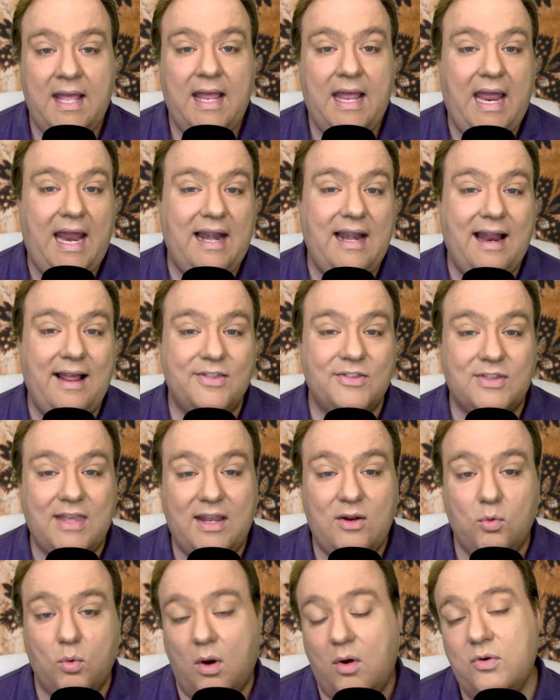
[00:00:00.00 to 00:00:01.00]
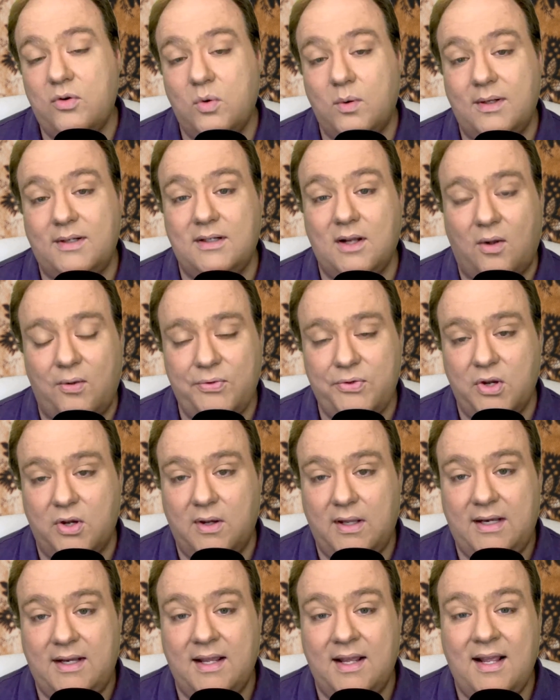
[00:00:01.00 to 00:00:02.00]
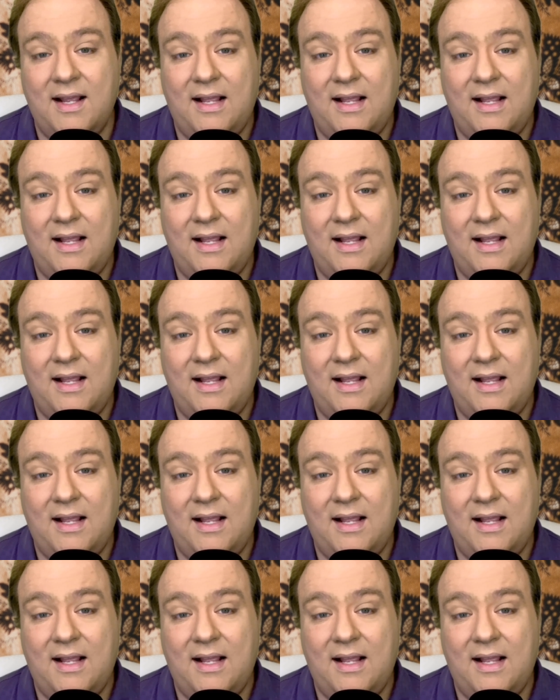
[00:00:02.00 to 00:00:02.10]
and as they grow to adulthood,